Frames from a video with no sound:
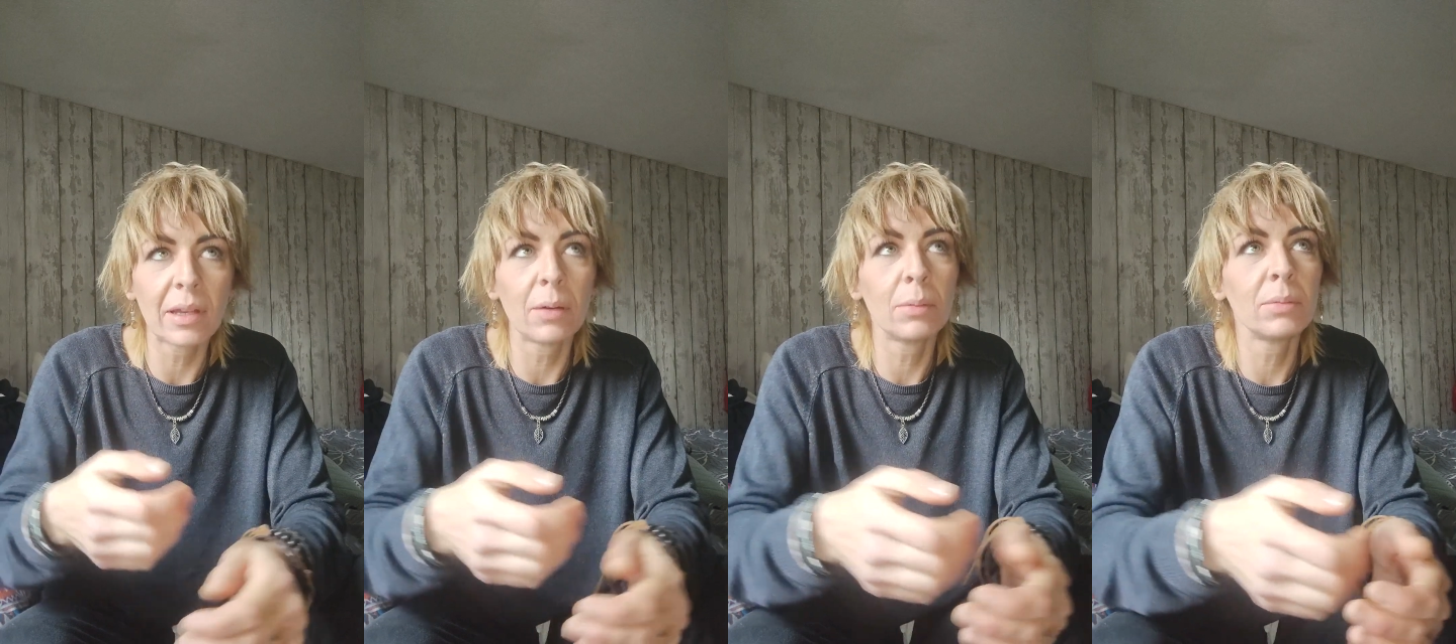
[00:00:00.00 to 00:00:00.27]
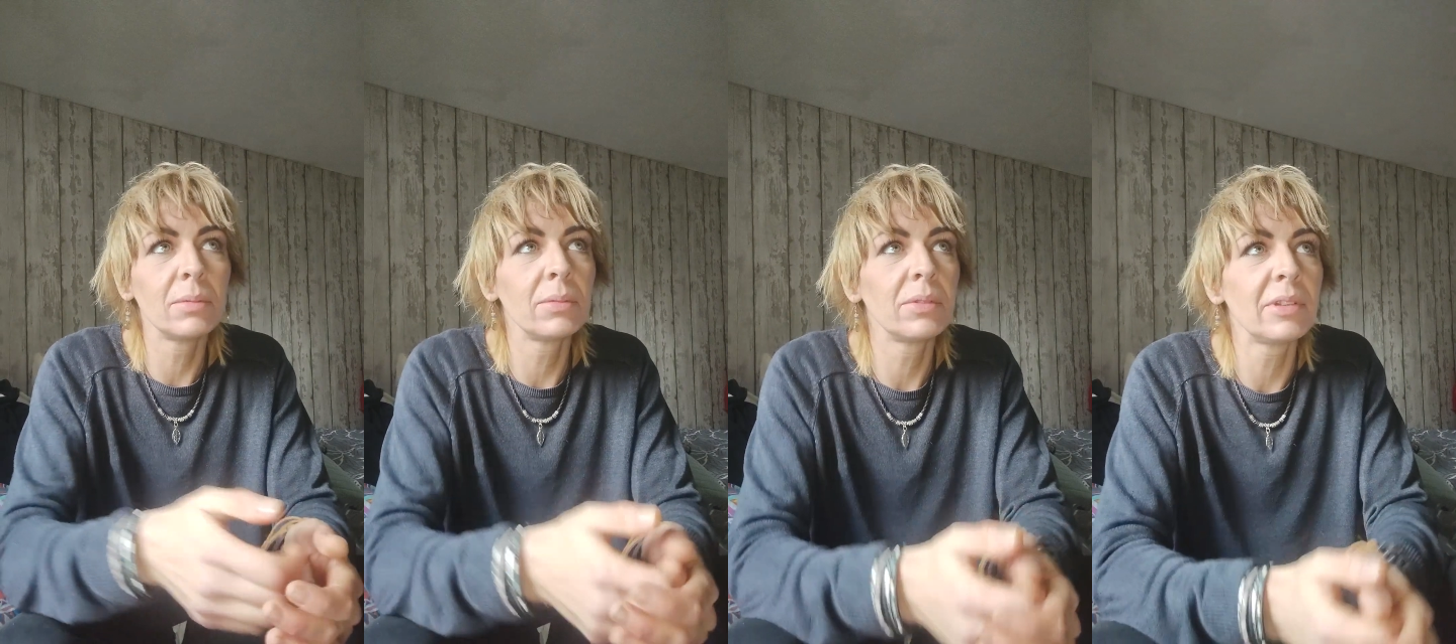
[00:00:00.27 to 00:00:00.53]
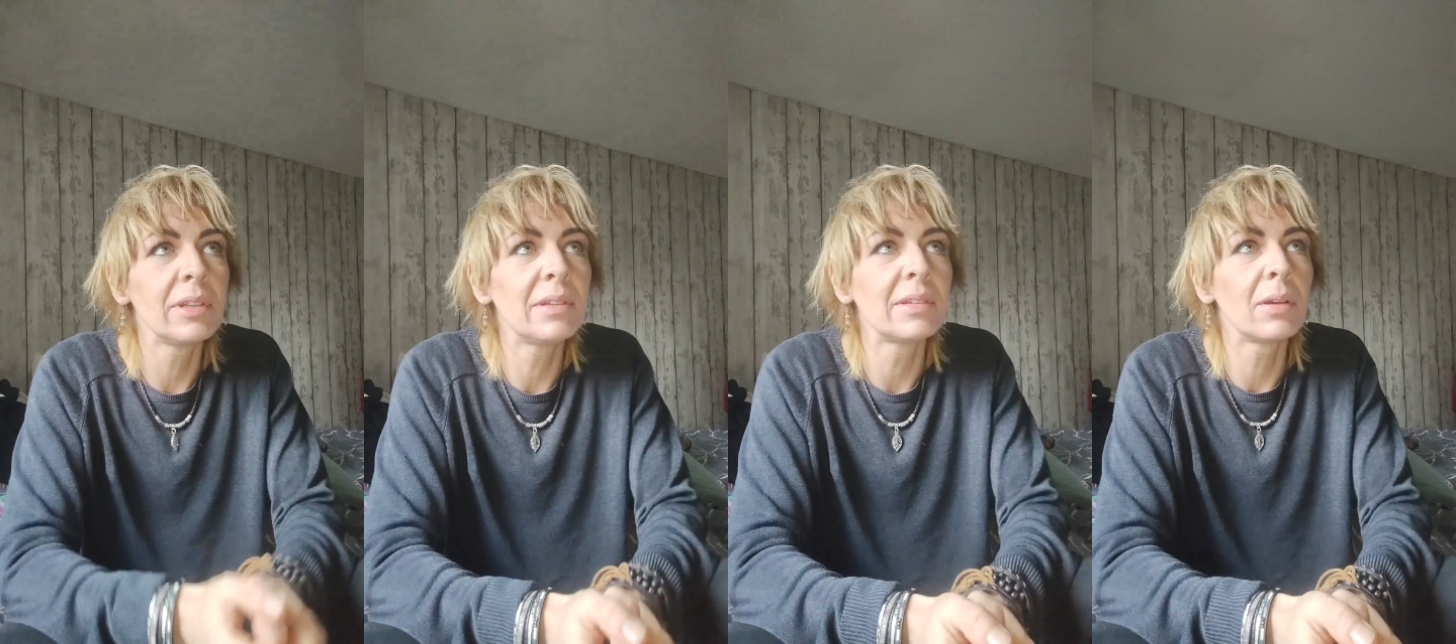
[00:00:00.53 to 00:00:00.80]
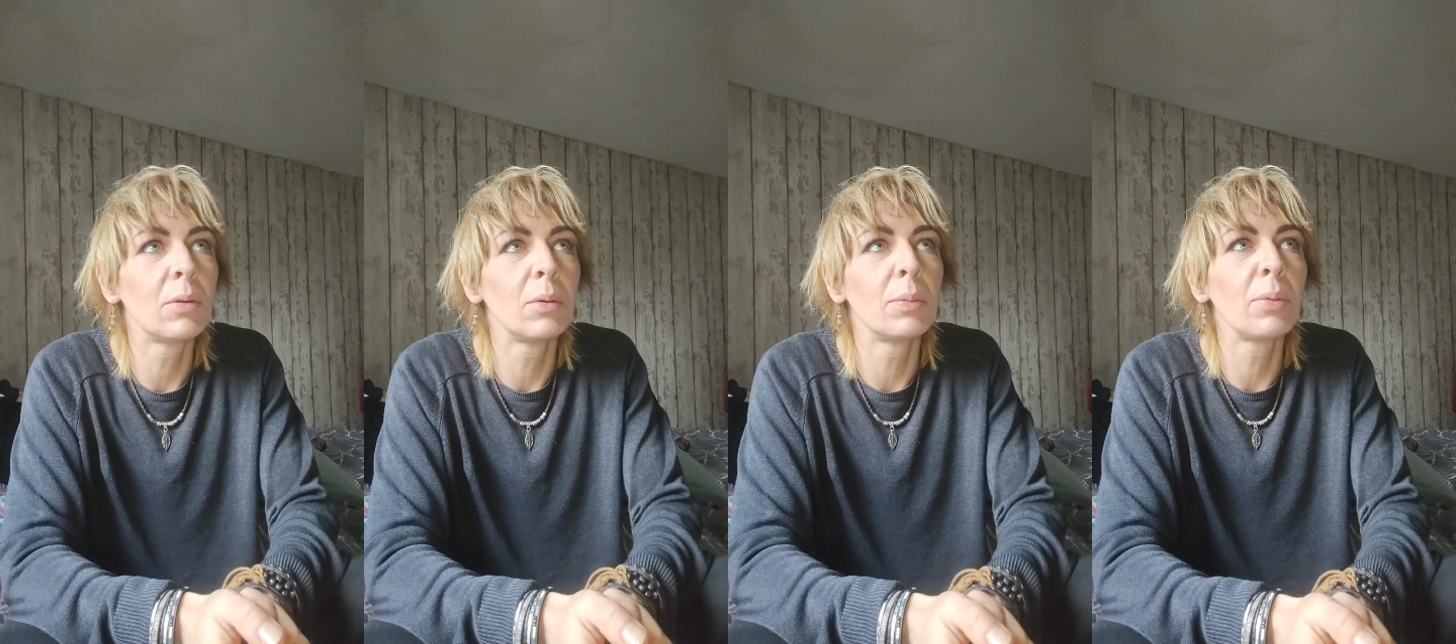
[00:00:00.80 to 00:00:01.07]

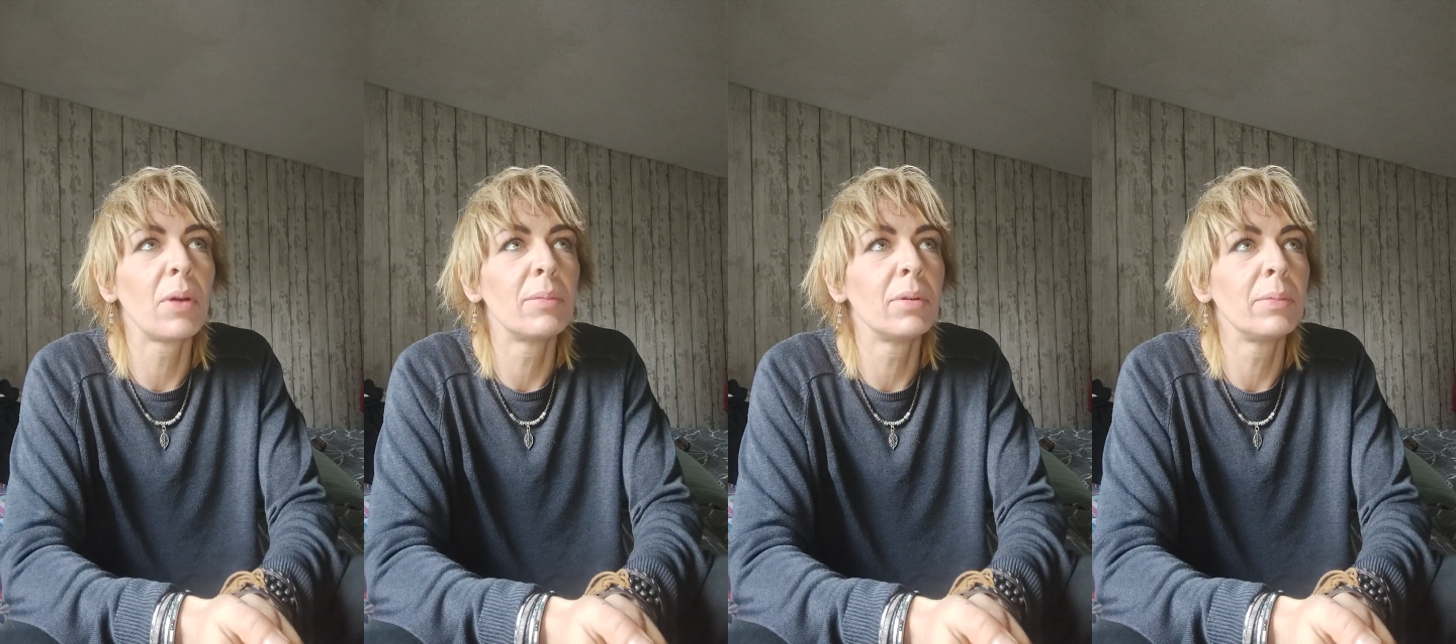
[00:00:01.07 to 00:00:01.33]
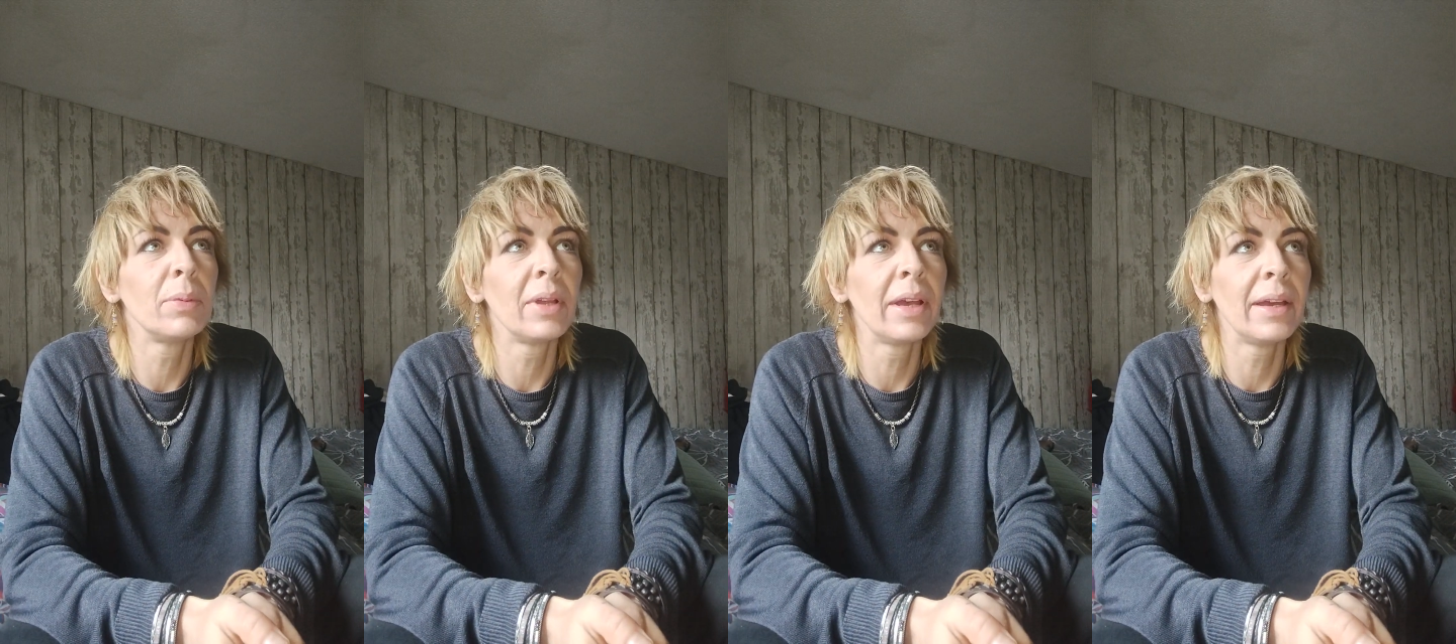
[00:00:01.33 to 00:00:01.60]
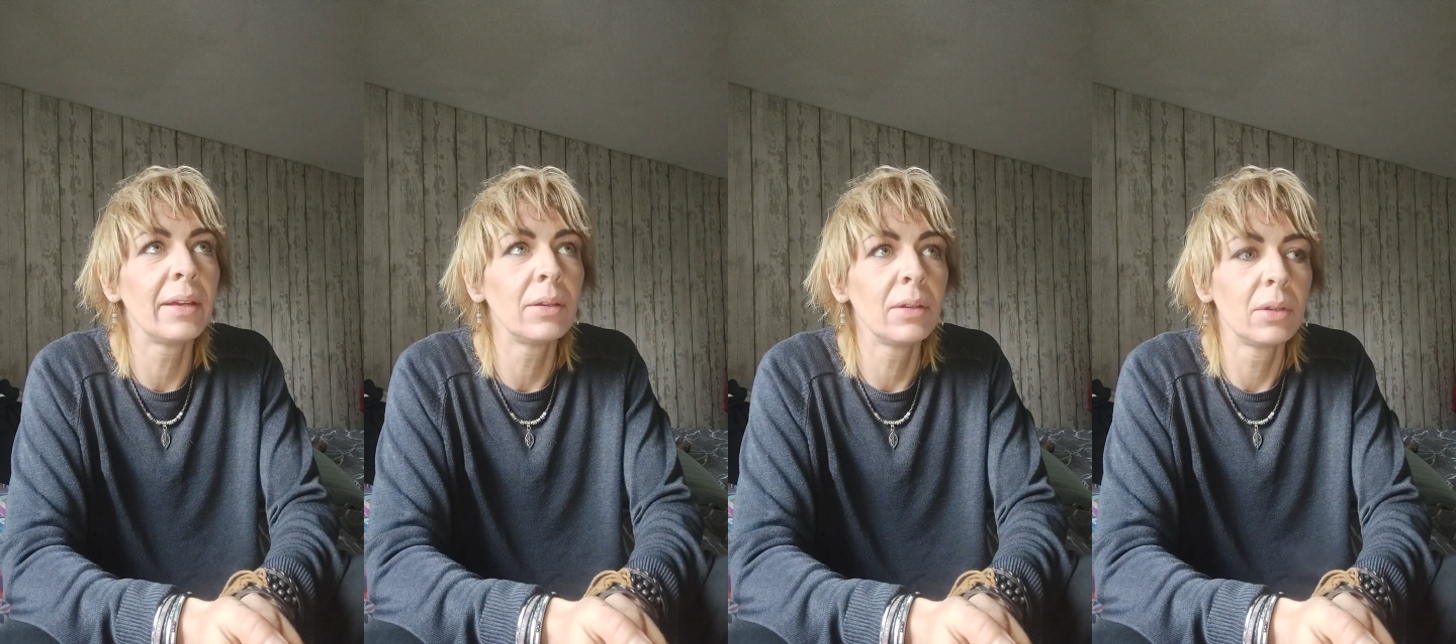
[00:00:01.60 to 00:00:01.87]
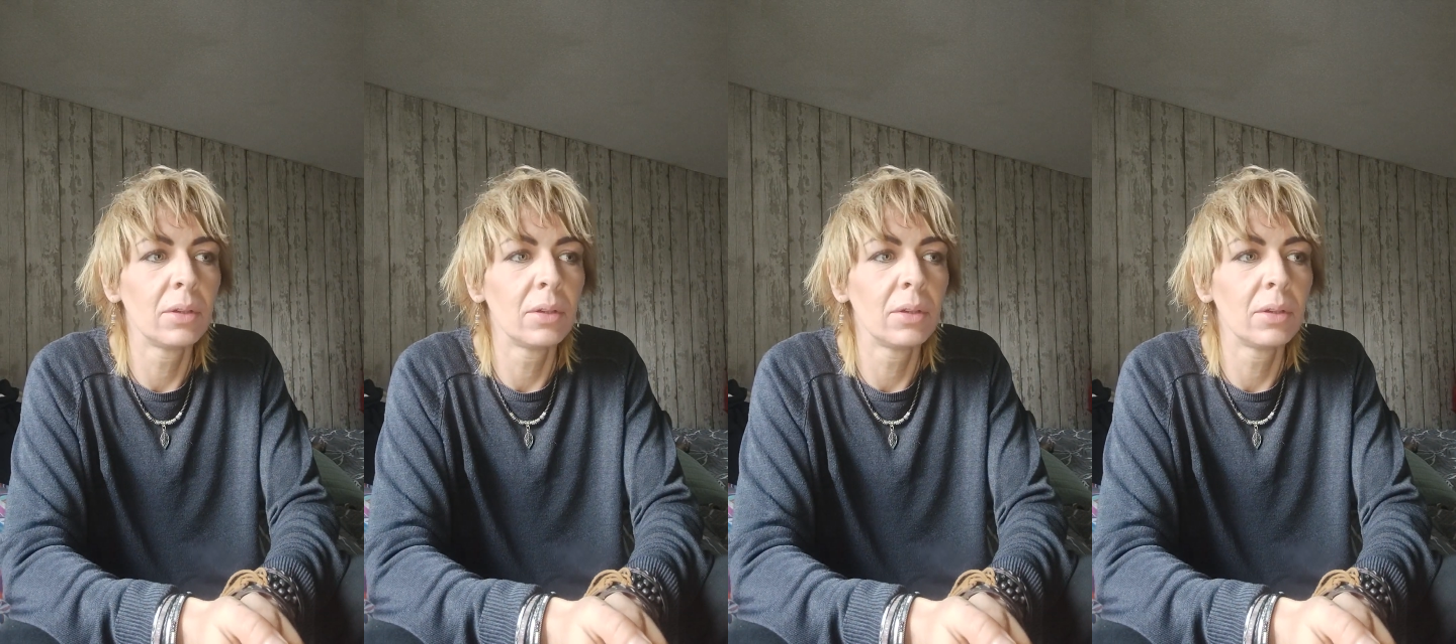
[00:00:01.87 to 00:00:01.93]
I was probably